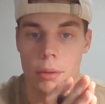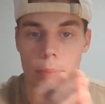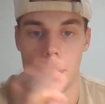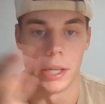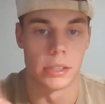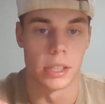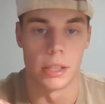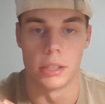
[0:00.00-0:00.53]

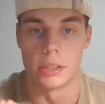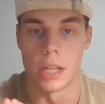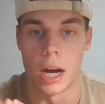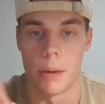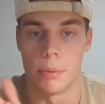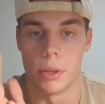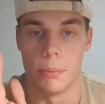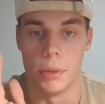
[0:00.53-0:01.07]
basically the
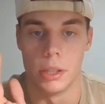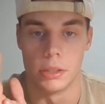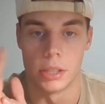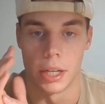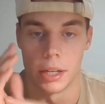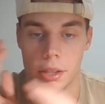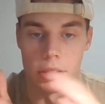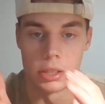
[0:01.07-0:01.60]
top in the
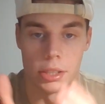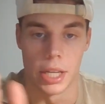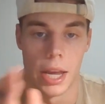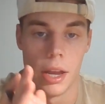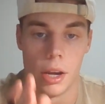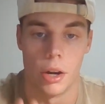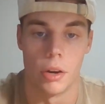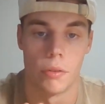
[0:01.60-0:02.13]
military and the
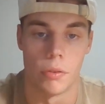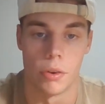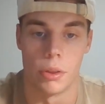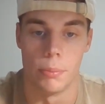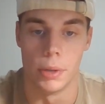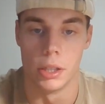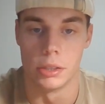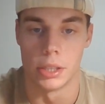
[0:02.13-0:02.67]
standard for the
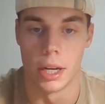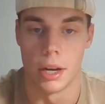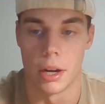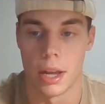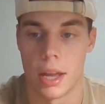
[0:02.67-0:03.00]
military.